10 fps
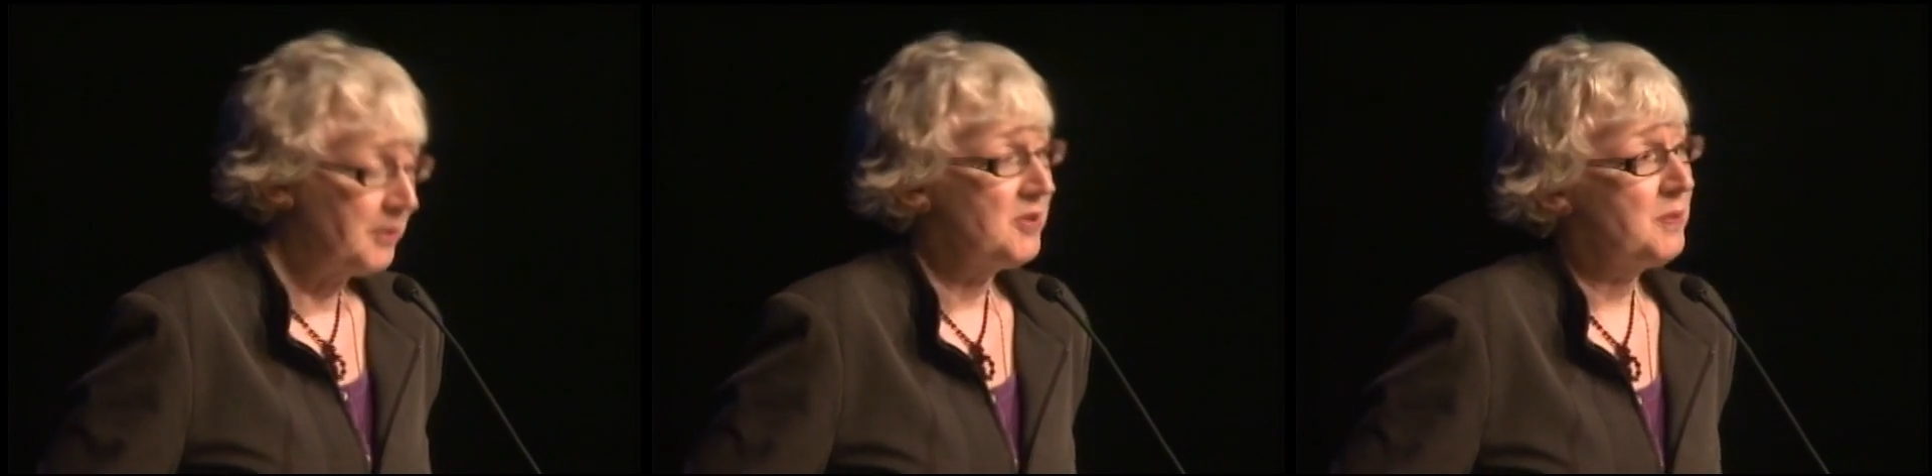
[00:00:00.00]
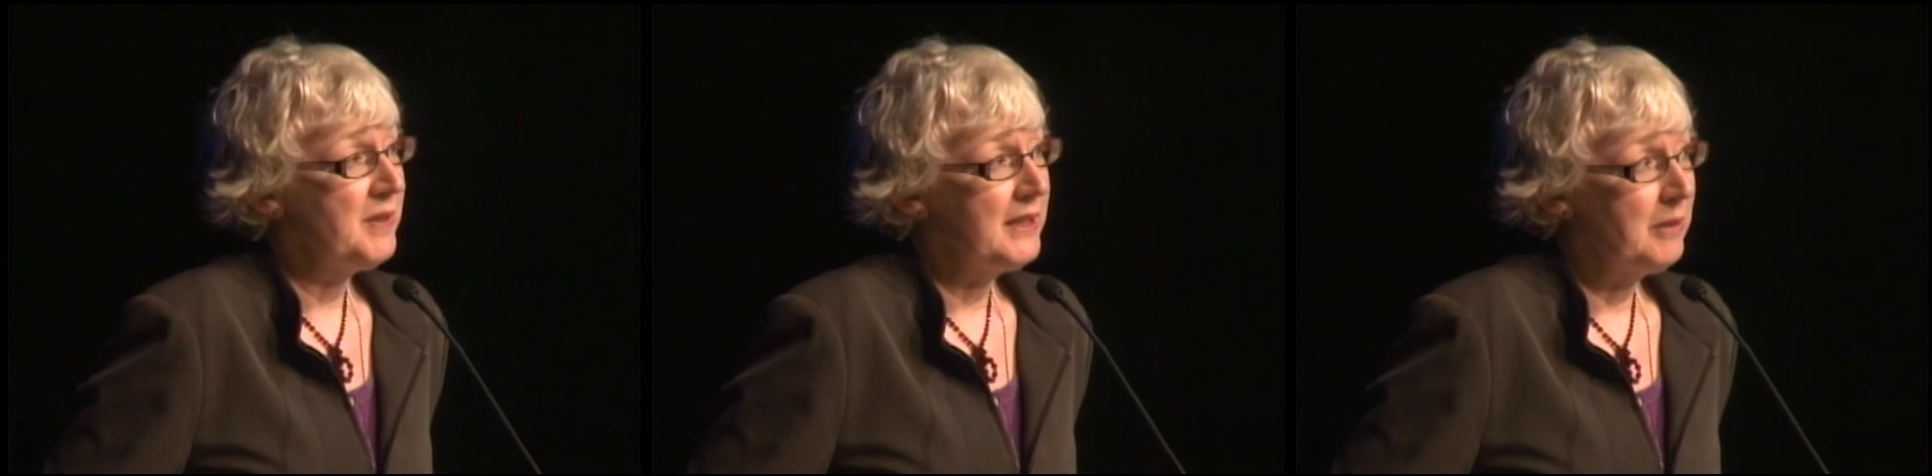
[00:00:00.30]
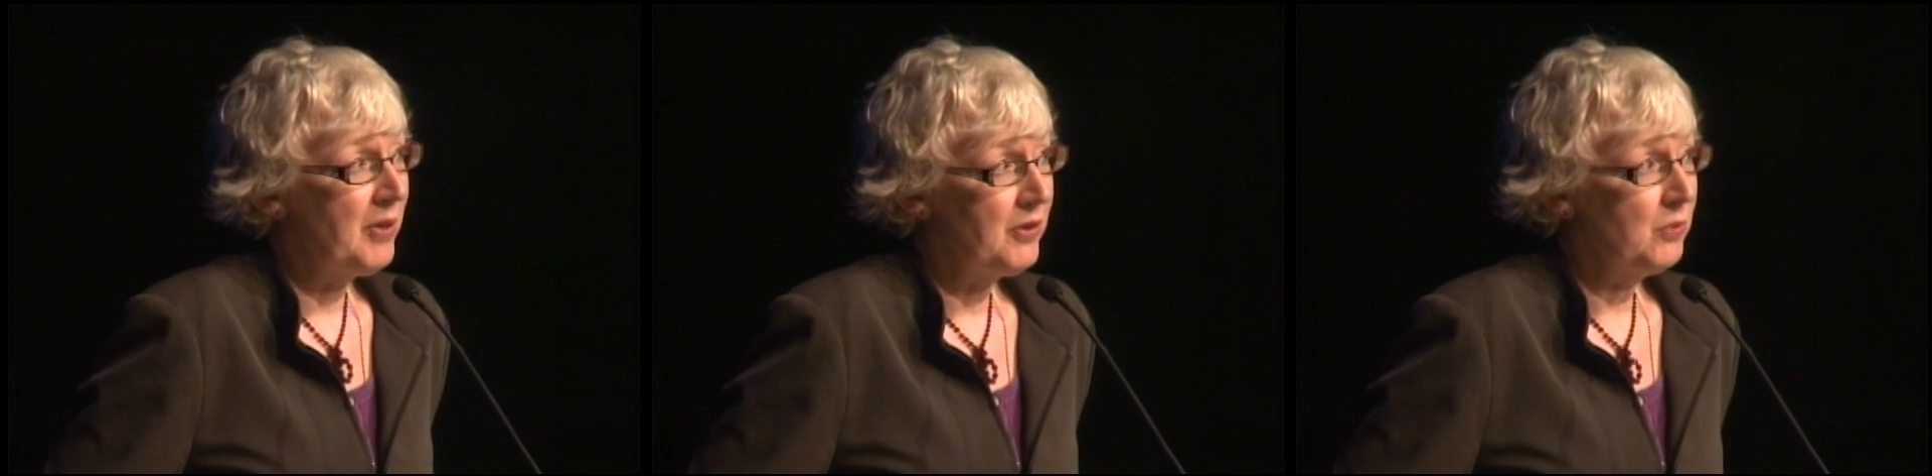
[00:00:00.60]
speaking
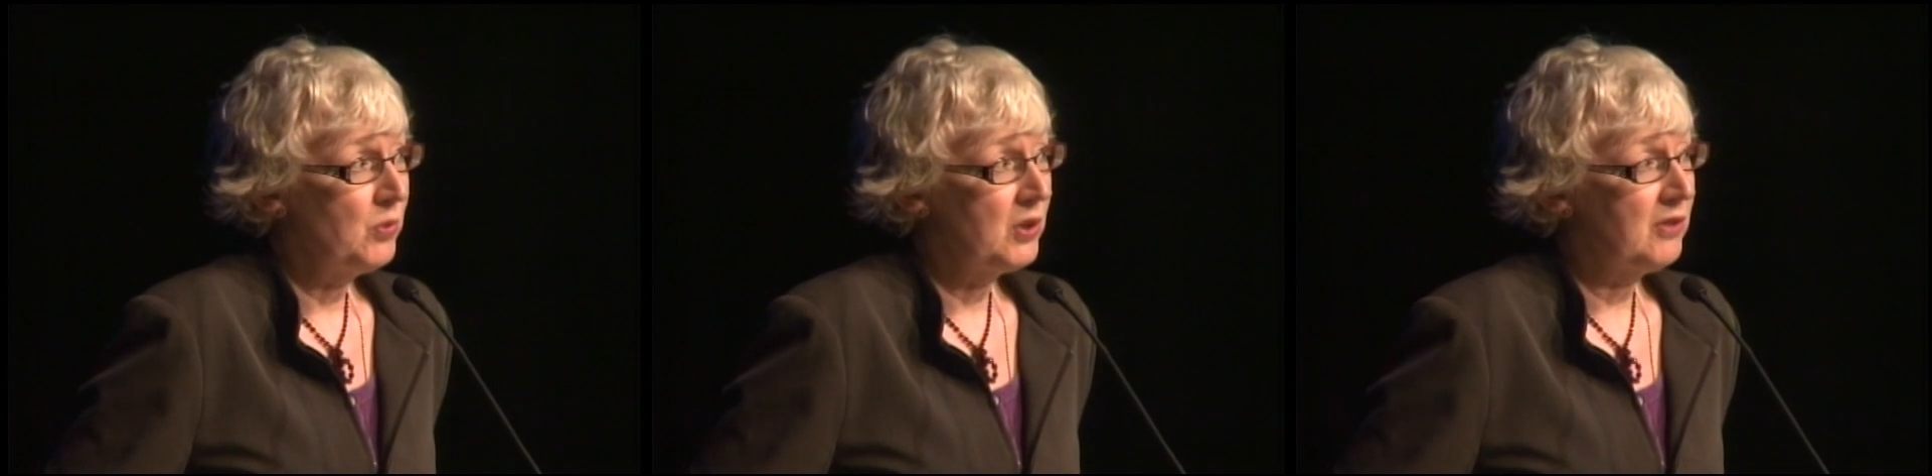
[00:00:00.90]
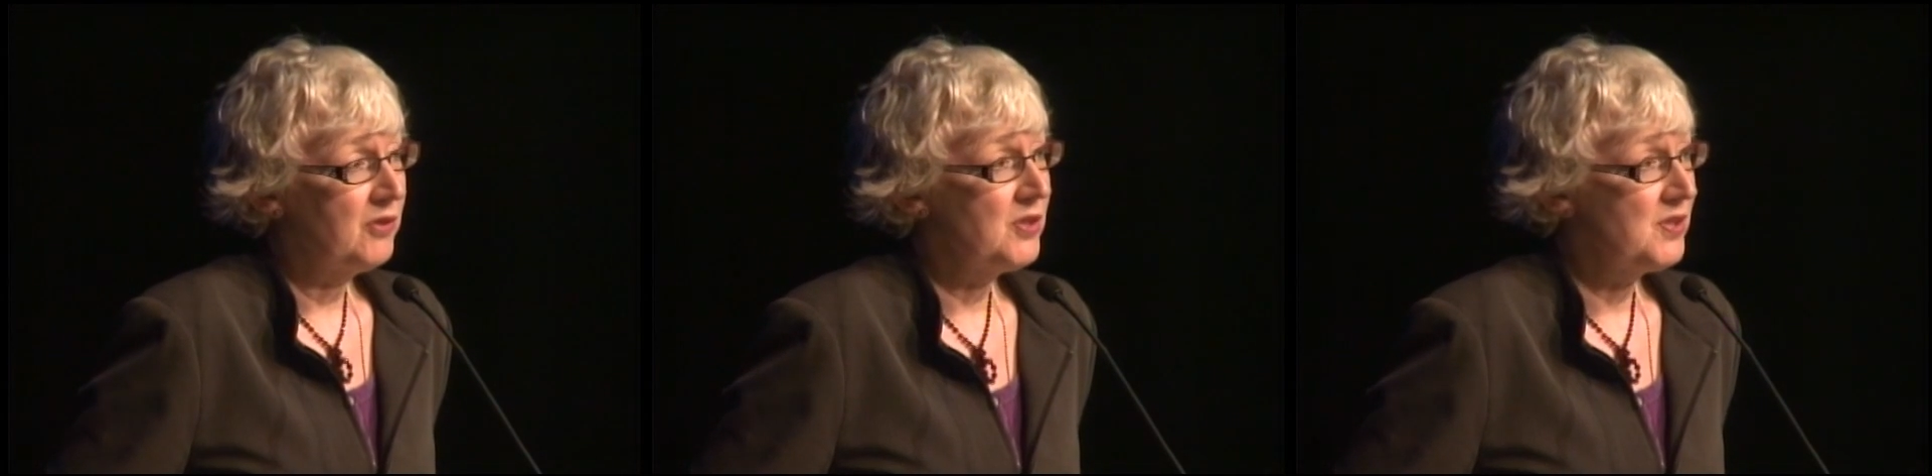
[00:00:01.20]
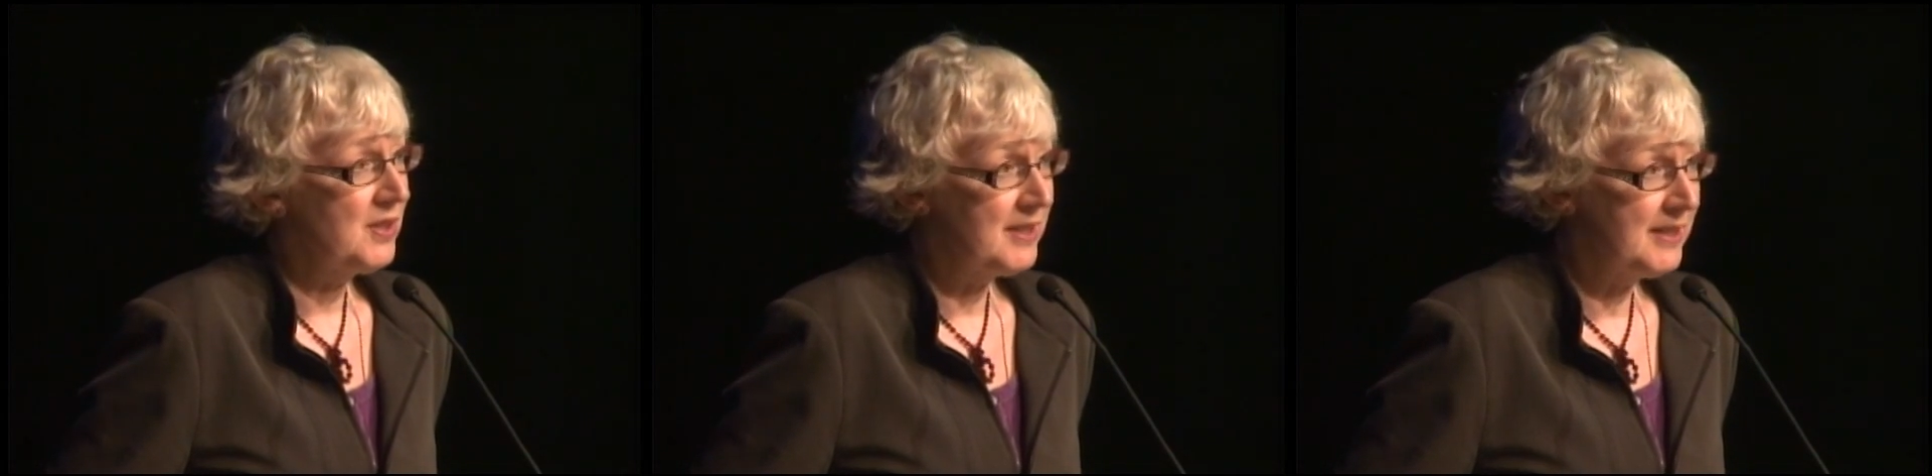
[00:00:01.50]
about the work of hers
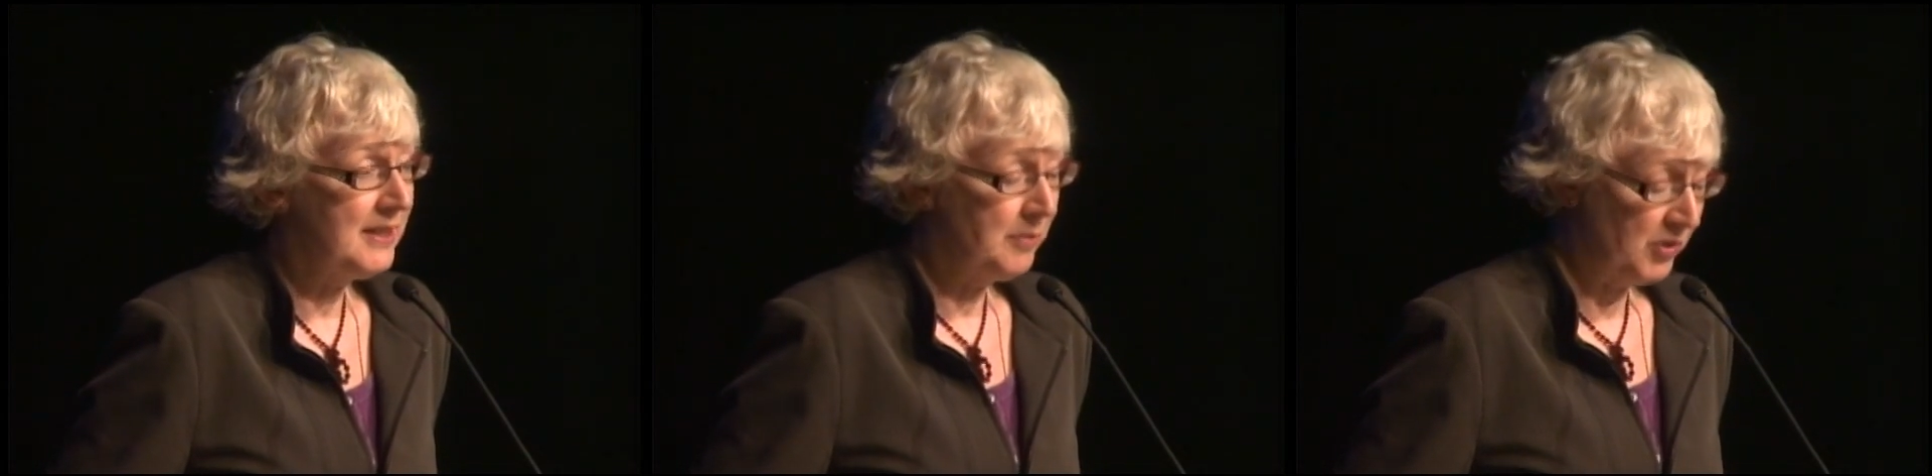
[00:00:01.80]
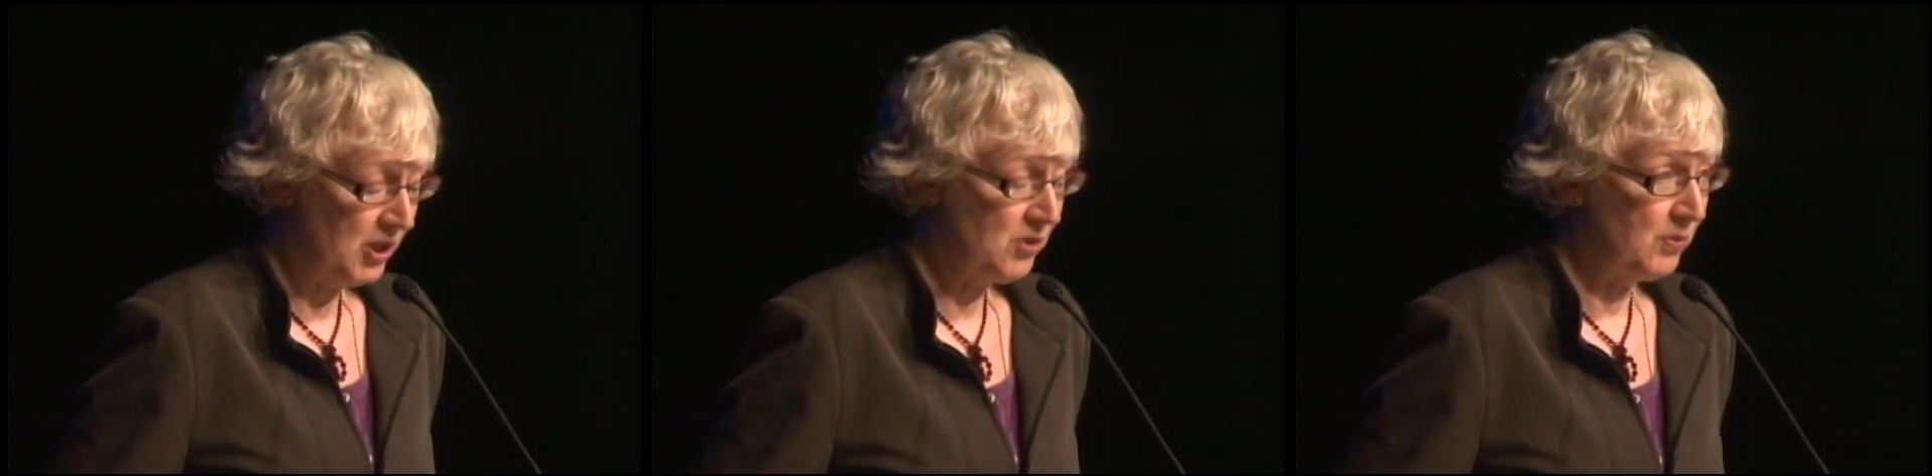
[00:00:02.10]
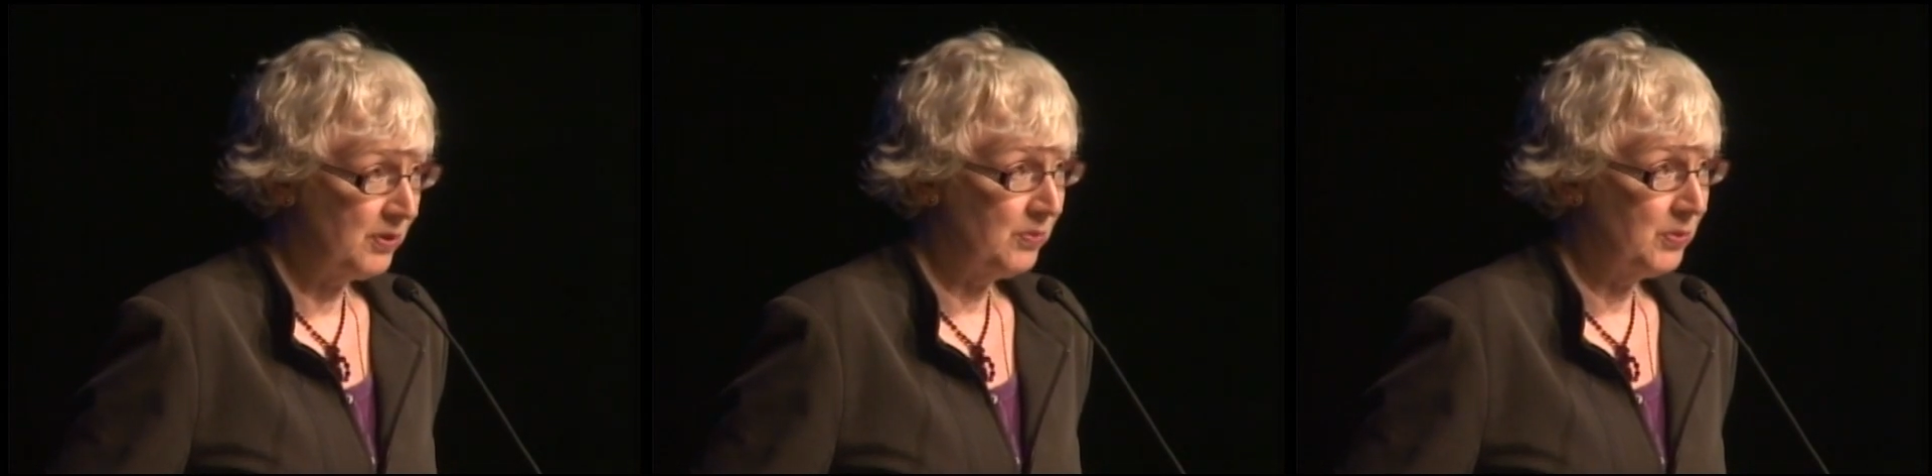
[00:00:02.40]
that is in a
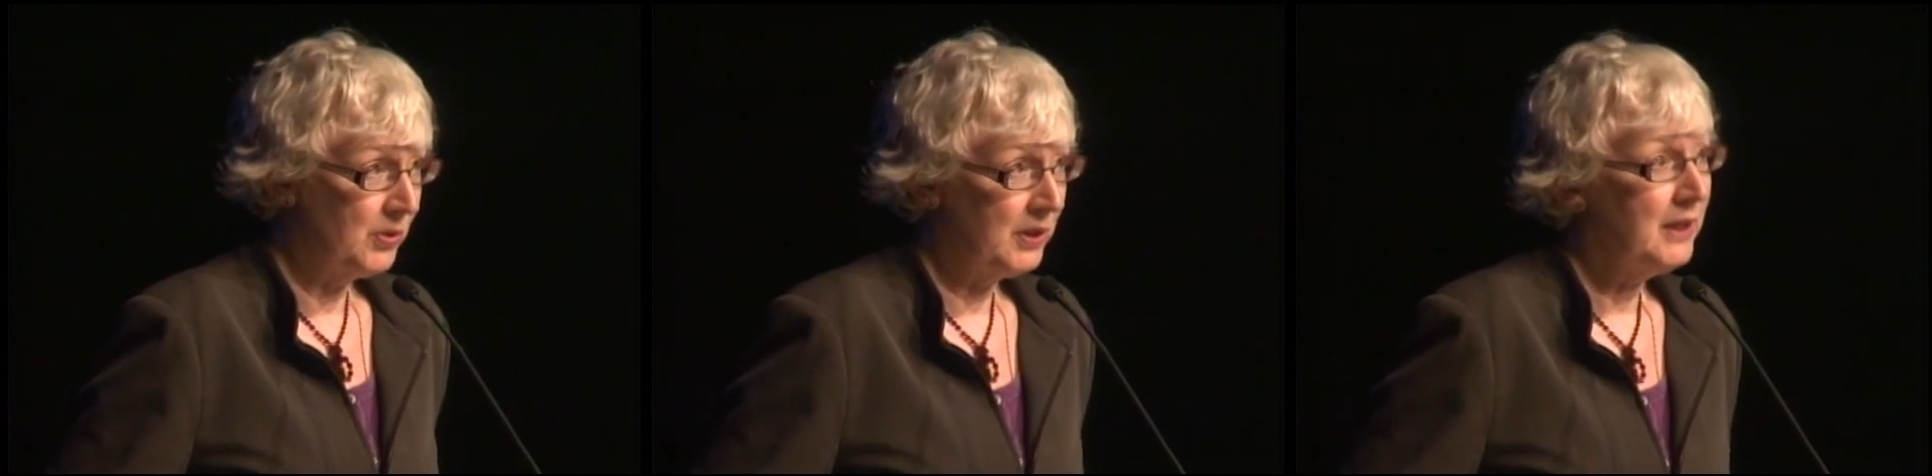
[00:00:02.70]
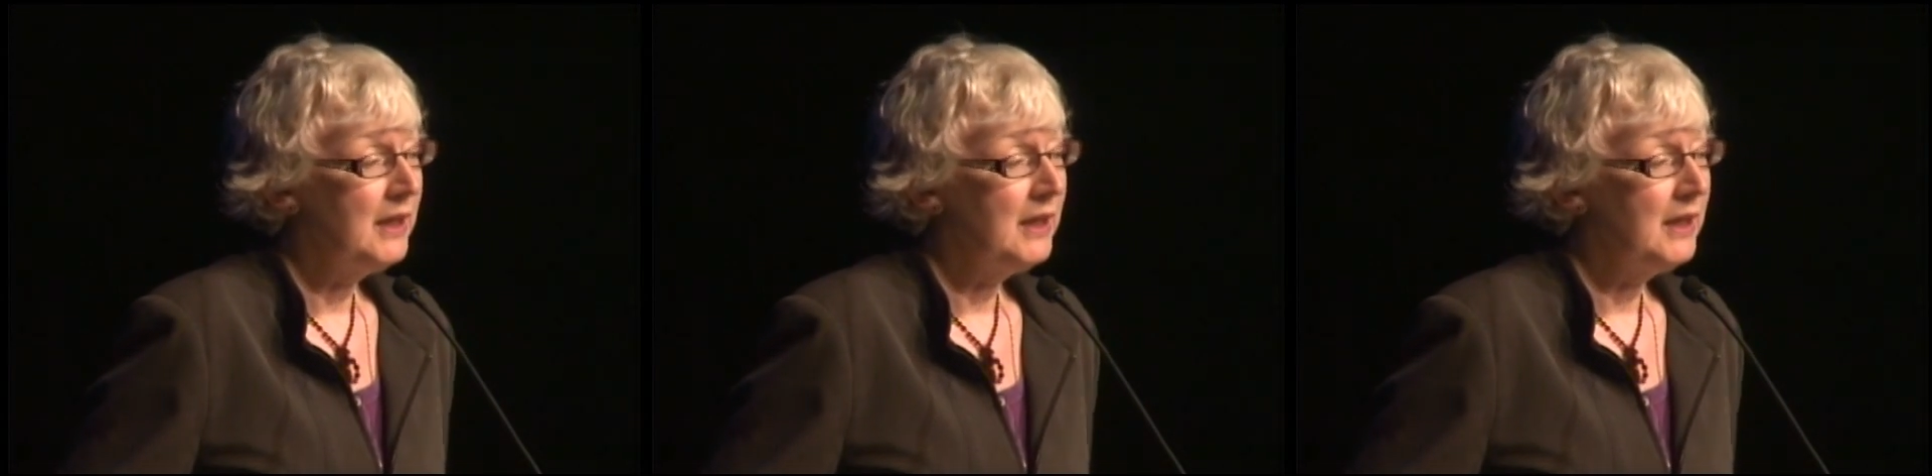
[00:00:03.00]
brushworth war